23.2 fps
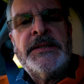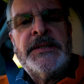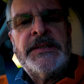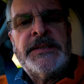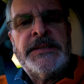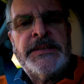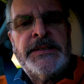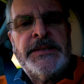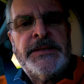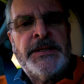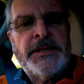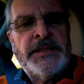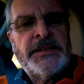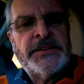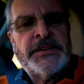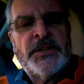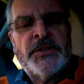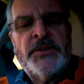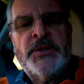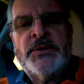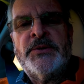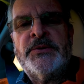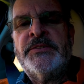Uh, I
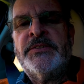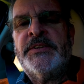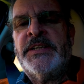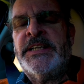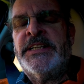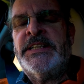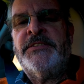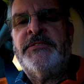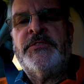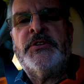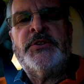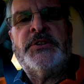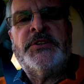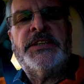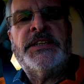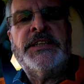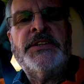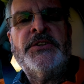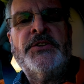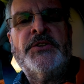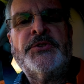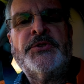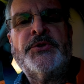don't know any of you
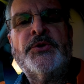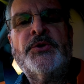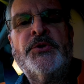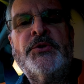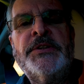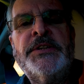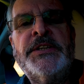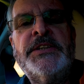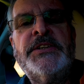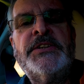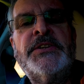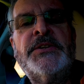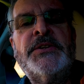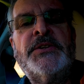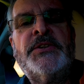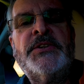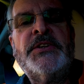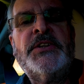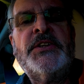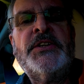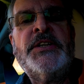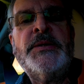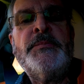seen the stories
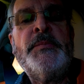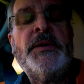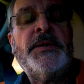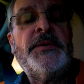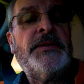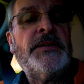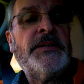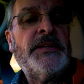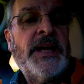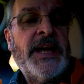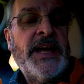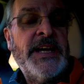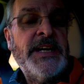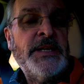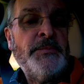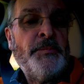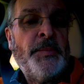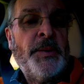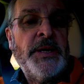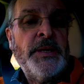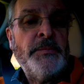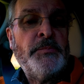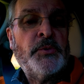online, but eight
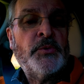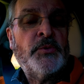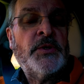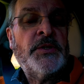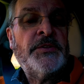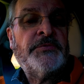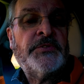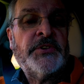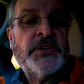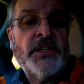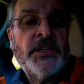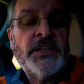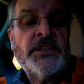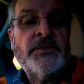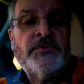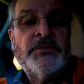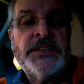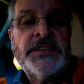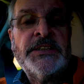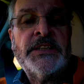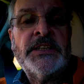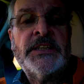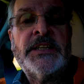people have died
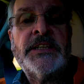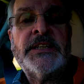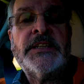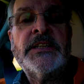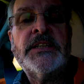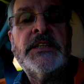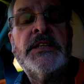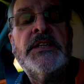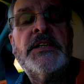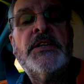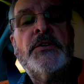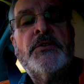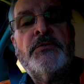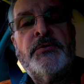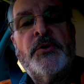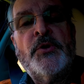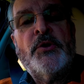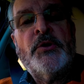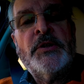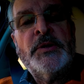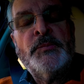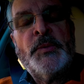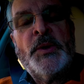recently,
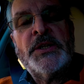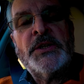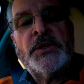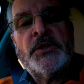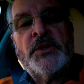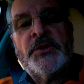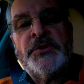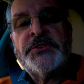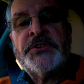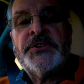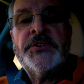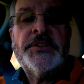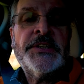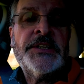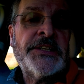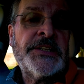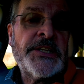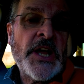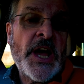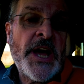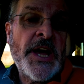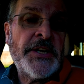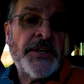four in one continent
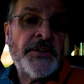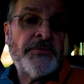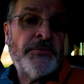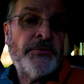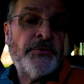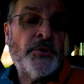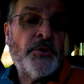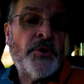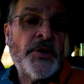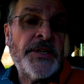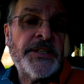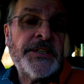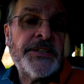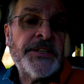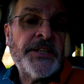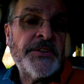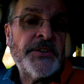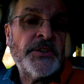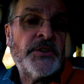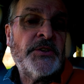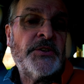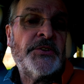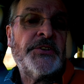and, and four in
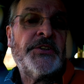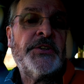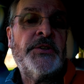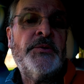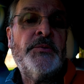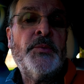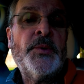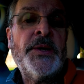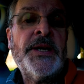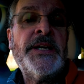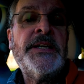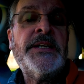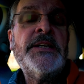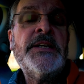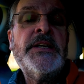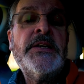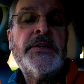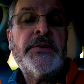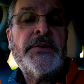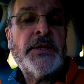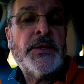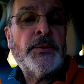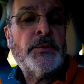another continent, where
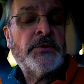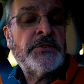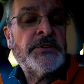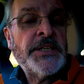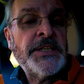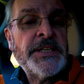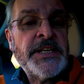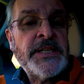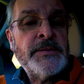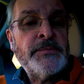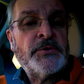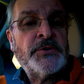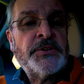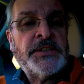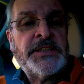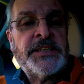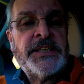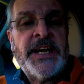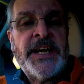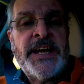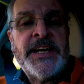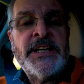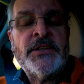they were unable to
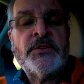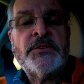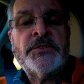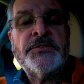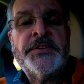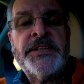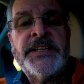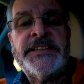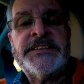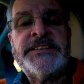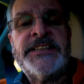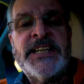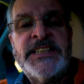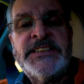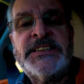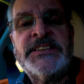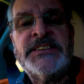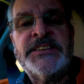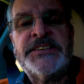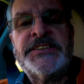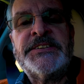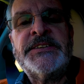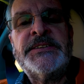get out of their
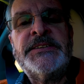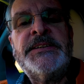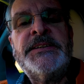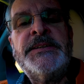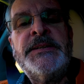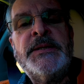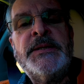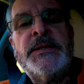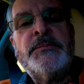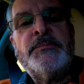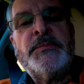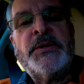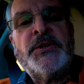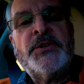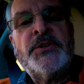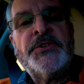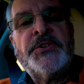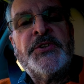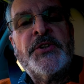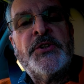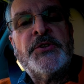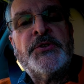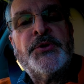Teslas
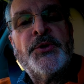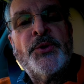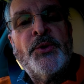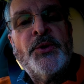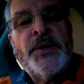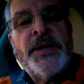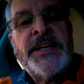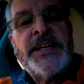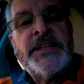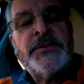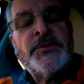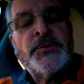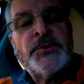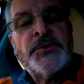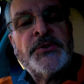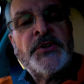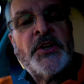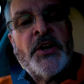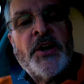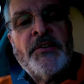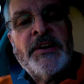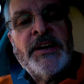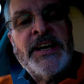because the door handles
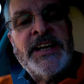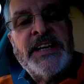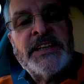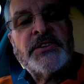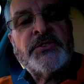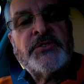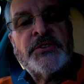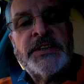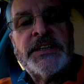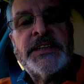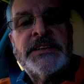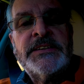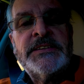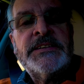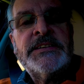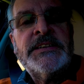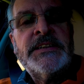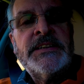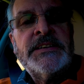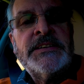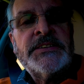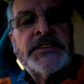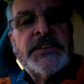are electric.
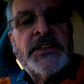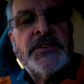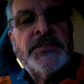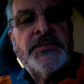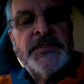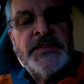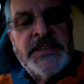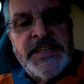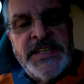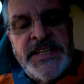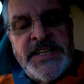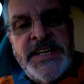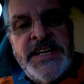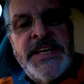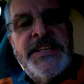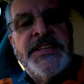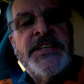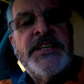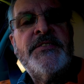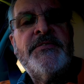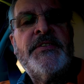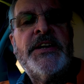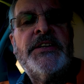So in
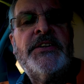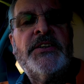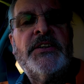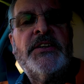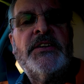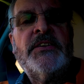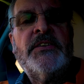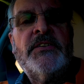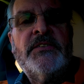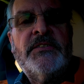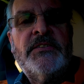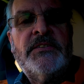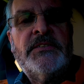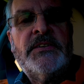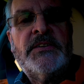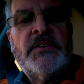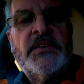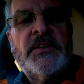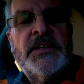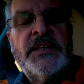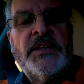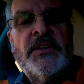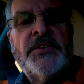the event
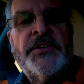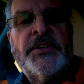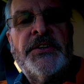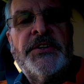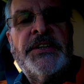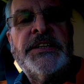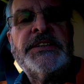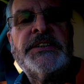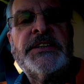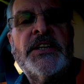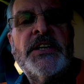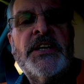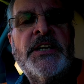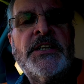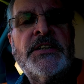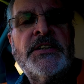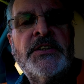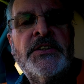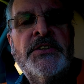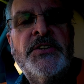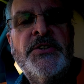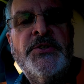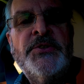that this car
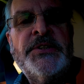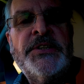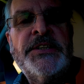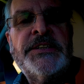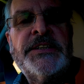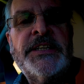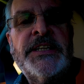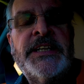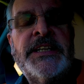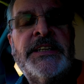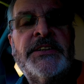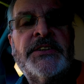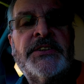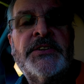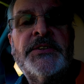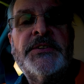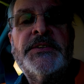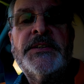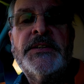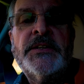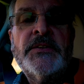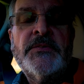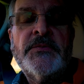loses its...
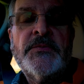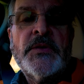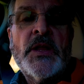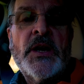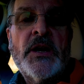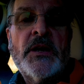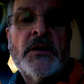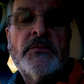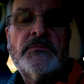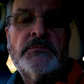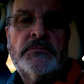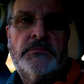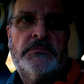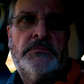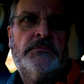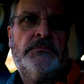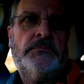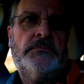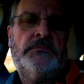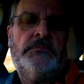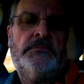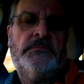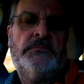Intelligence parking
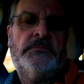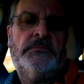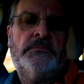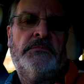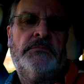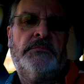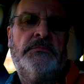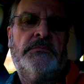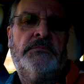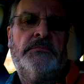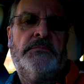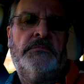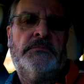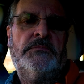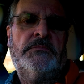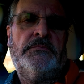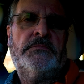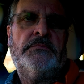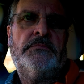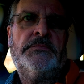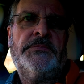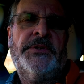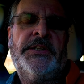mode on
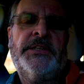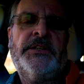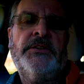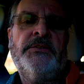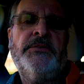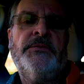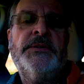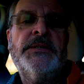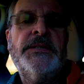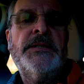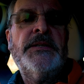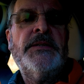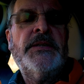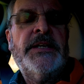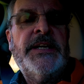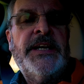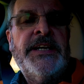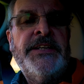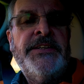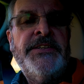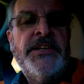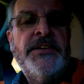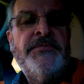thank you.
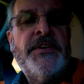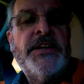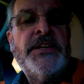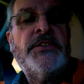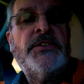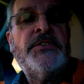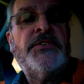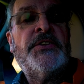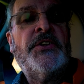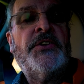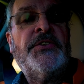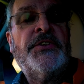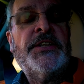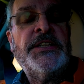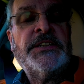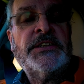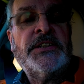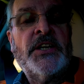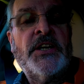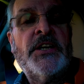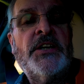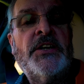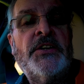In the event that this
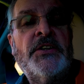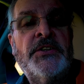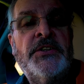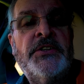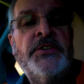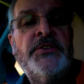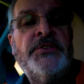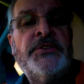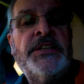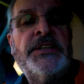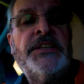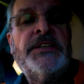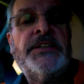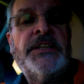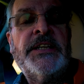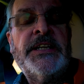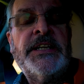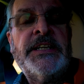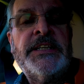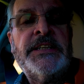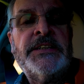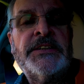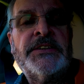car loses
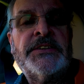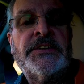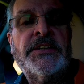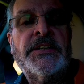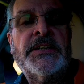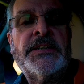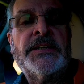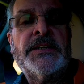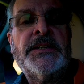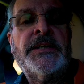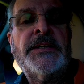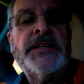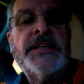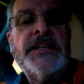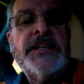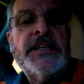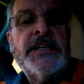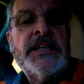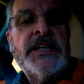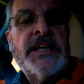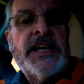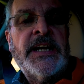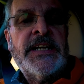its uh,
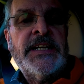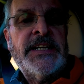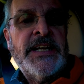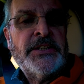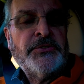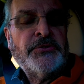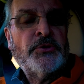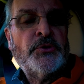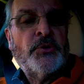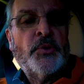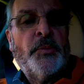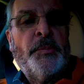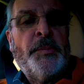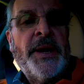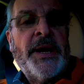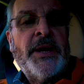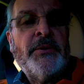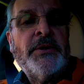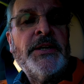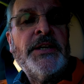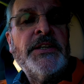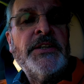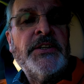electrical
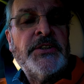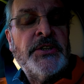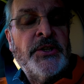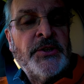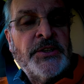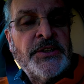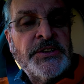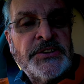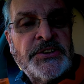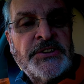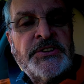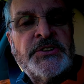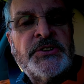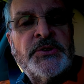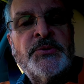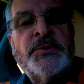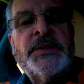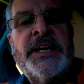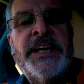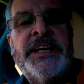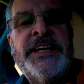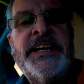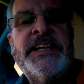power, you can still
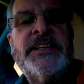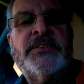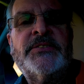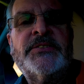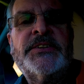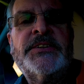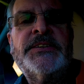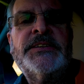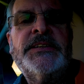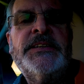get out.